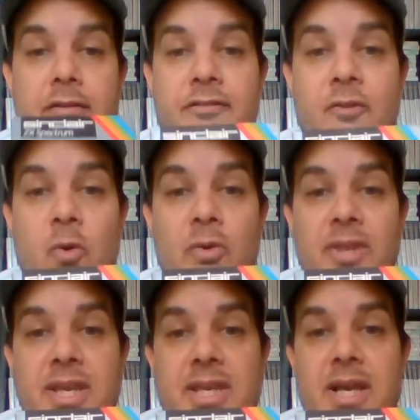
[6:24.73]
for
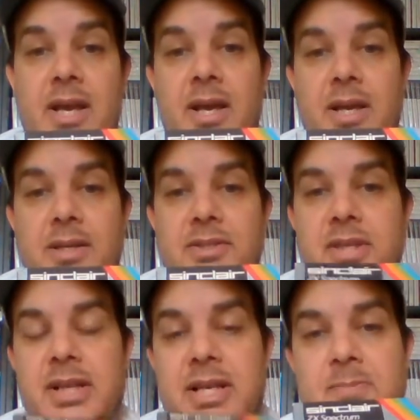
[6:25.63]
the
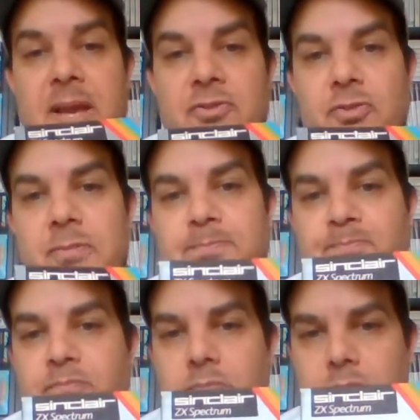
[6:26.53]
Sinclair Spectrum.
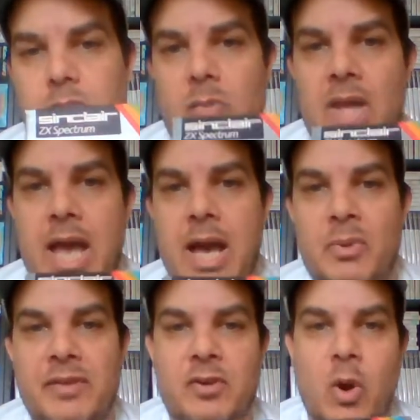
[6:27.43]
And
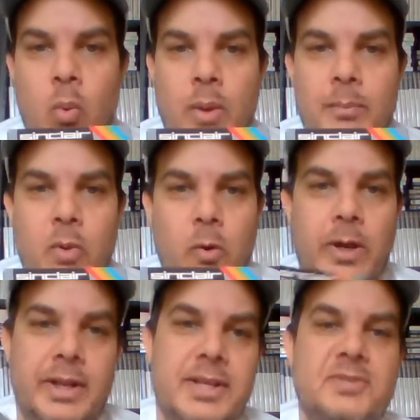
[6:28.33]
we have got one
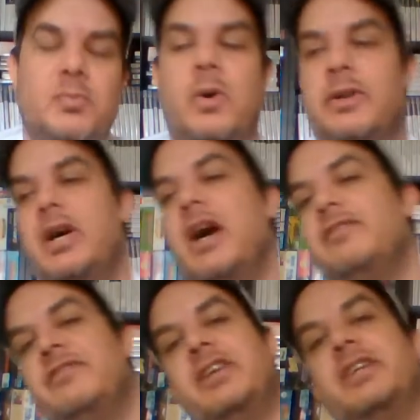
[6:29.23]
more, and this one I
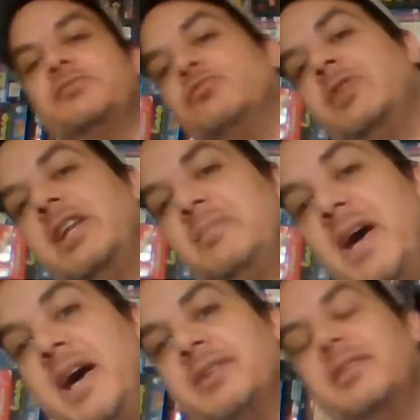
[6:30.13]
think is really
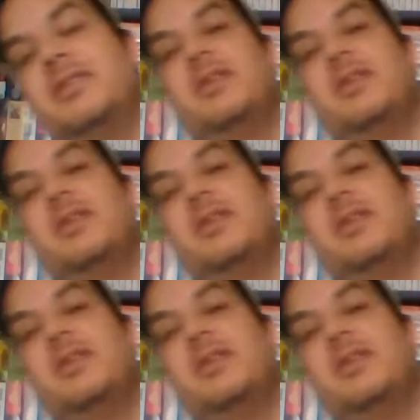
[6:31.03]
bad.